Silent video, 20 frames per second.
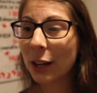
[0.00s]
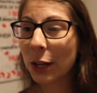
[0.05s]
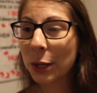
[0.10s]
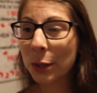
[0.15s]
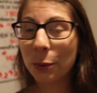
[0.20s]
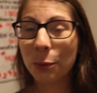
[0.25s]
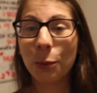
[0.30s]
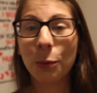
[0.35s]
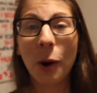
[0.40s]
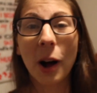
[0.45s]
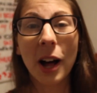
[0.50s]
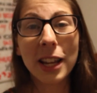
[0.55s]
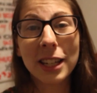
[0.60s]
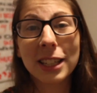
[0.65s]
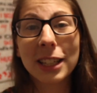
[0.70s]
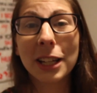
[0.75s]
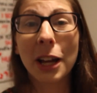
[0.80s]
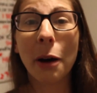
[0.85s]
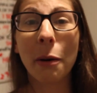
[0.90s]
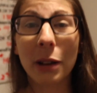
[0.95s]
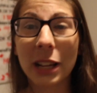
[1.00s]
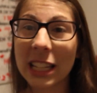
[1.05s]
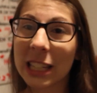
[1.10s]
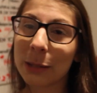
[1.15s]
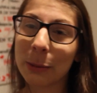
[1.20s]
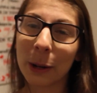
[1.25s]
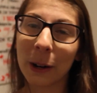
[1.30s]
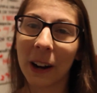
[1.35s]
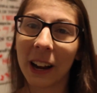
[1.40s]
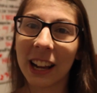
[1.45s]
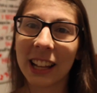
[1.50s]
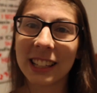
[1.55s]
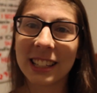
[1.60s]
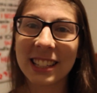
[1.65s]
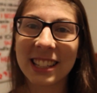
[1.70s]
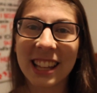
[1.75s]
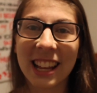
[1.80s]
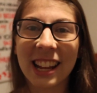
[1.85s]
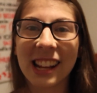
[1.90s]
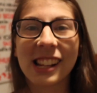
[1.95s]
who want to go
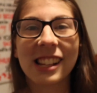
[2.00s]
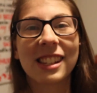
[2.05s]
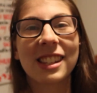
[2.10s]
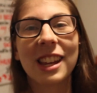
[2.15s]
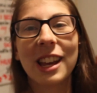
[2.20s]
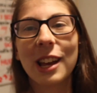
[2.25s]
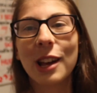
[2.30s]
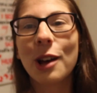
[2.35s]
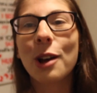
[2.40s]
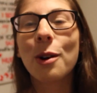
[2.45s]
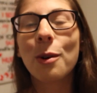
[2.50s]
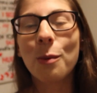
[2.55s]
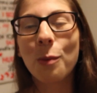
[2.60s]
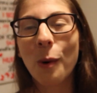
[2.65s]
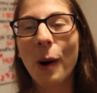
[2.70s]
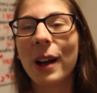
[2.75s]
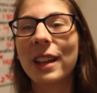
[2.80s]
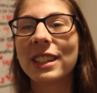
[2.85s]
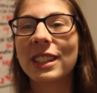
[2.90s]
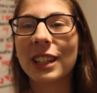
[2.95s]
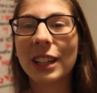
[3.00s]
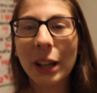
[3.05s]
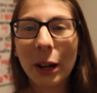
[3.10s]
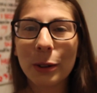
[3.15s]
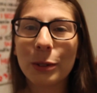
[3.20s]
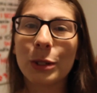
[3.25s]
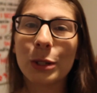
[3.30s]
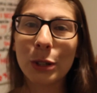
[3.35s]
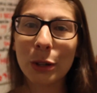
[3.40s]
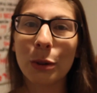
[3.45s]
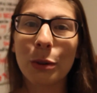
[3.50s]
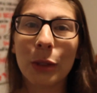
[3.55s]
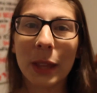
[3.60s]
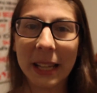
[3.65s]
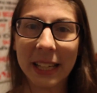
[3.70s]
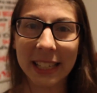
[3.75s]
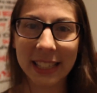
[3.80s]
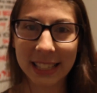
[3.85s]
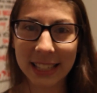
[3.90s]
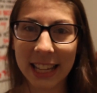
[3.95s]
experience things, who want to go do
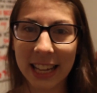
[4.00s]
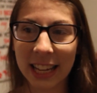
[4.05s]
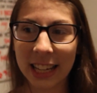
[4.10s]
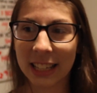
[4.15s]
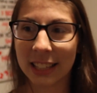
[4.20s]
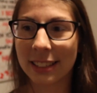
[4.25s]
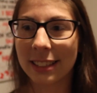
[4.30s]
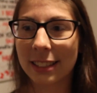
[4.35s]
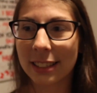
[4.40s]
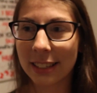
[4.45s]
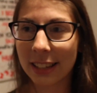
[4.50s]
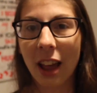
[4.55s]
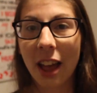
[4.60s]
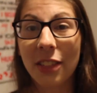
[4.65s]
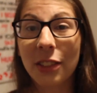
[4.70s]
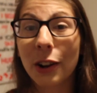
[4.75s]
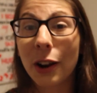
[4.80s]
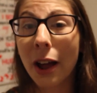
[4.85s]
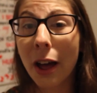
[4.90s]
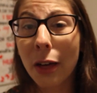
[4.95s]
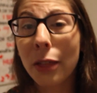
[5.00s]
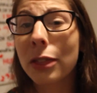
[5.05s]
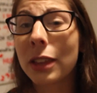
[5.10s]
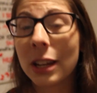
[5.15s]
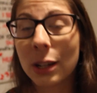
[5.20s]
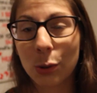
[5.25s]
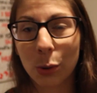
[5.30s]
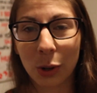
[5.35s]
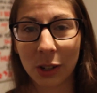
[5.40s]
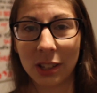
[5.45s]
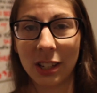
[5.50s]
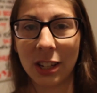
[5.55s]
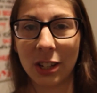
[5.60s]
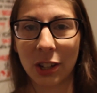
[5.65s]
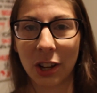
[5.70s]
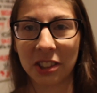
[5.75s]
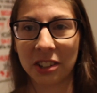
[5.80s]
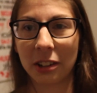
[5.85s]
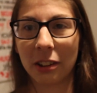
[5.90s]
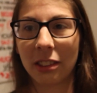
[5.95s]
these things. And they're healthy towards
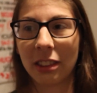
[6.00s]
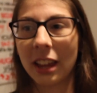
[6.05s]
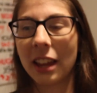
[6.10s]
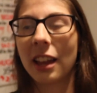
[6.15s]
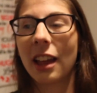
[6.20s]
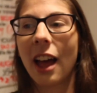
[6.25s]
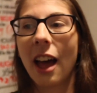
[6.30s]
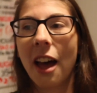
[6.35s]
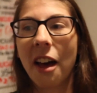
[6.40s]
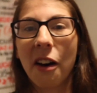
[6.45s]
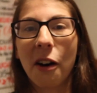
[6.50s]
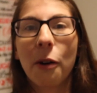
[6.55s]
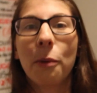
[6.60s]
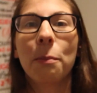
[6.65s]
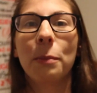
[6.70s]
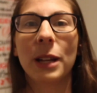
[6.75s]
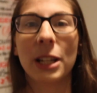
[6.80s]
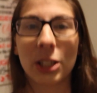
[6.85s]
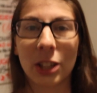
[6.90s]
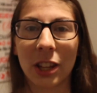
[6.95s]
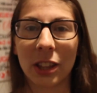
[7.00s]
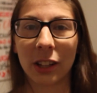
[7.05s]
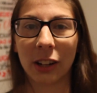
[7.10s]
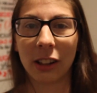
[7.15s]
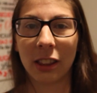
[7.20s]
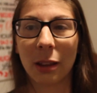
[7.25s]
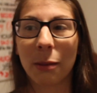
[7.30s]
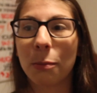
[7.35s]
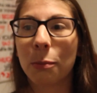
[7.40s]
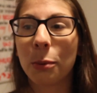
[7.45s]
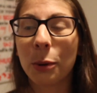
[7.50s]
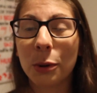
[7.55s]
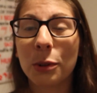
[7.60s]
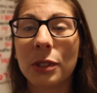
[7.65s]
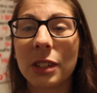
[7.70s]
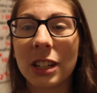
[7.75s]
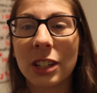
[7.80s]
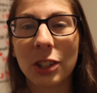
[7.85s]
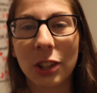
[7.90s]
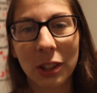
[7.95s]
each other. They help each other, they
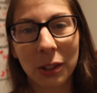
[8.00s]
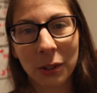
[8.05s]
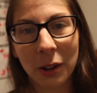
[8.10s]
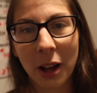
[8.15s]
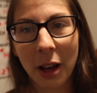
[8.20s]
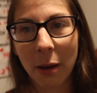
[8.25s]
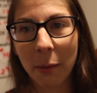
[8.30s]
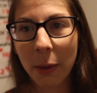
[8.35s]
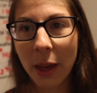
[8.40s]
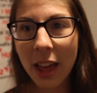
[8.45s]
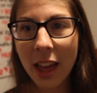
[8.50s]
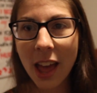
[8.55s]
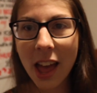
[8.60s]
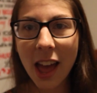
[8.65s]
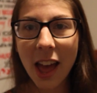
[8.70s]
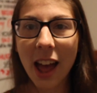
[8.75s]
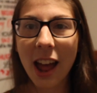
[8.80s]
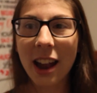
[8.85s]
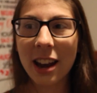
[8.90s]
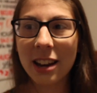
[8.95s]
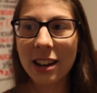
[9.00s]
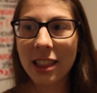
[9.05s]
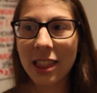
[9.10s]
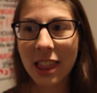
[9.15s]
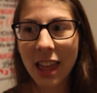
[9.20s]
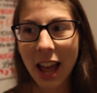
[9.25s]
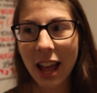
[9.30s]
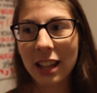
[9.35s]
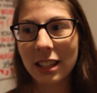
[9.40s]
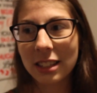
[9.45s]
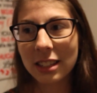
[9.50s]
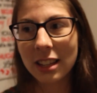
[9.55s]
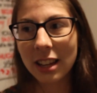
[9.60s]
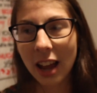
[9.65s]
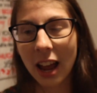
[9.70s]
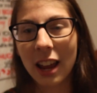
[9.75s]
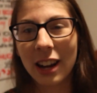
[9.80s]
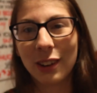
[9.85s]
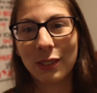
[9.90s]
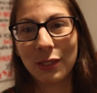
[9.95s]
boost each other up. And that's the
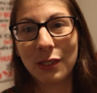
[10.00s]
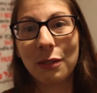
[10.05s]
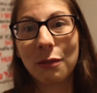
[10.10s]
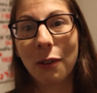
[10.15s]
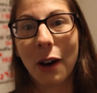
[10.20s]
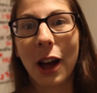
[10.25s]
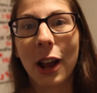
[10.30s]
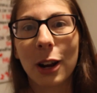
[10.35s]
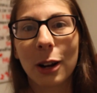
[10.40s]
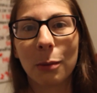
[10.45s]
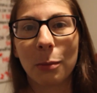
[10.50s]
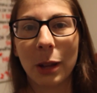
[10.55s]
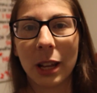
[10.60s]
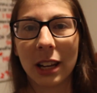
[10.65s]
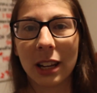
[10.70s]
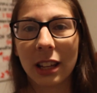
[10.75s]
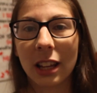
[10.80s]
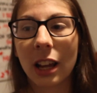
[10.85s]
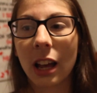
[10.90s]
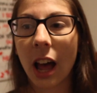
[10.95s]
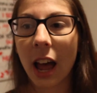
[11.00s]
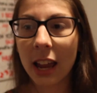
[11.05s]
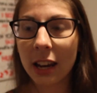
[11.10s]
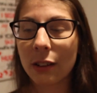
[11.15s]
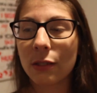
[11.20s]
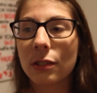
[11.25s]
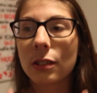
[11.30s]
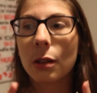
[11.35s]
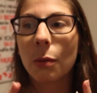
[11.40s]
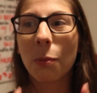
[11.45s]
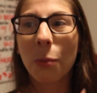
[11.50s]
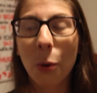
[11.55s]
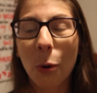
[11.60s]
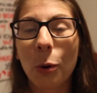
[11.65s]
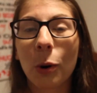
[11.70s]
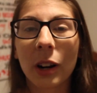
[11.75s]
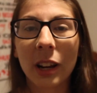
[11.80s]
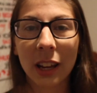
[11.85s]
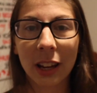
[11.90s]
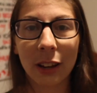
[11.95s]
kind of environment, the kind of
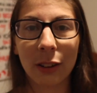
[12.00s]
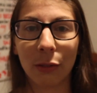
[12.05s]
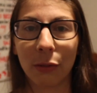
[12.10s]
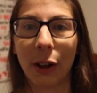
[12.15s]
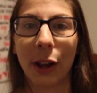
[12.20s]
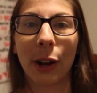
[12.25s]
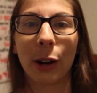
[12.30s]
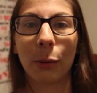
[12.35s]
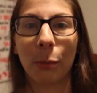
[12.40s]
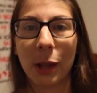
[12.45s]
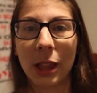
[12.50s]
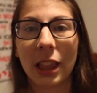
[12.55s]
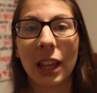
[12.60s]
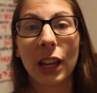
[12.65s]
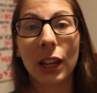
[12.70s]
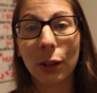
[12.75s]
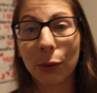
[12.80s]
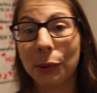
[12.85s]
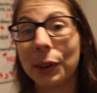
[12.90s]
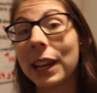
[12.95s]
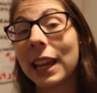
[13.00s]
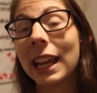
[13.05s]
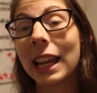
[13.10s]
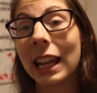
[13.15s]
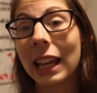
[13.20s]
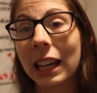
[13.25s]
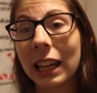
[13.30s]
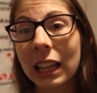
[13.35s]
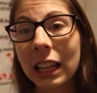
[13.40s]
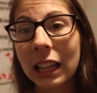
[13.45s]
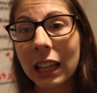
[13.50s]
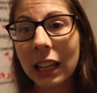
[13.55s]
supporting environment that you need,